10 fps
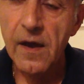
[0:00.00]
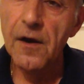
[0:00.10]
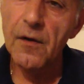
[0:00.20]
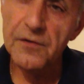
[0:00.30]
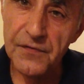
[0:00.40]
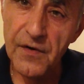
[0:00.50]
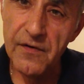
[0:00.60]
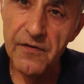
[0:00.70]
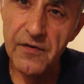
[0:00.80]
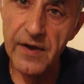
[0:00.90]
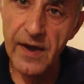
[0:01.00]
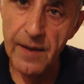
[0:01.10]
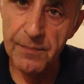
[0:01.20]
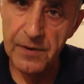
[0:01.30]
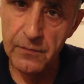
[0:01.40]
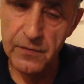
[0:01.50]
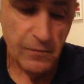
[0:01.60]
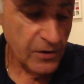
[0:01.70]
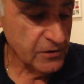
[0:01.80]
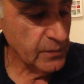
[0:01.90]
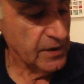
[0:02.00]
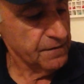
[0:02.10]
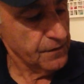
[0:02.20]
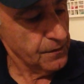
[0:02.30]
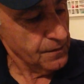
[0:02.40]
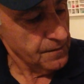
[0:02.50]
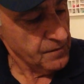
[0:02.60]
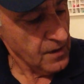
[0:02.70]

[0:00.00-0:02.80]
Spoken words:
and I was very, very happy with my 24.